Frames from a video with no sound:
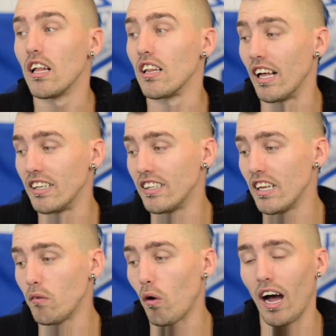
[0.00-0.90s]
Let's
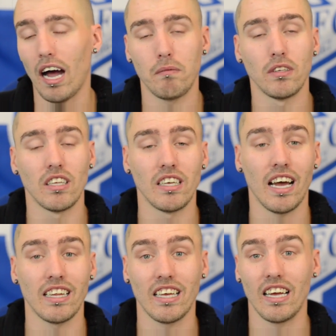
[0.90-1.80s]
see what happens at
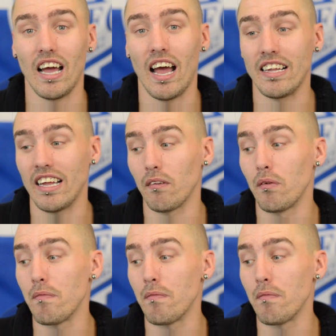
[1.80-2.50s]
the Etihad.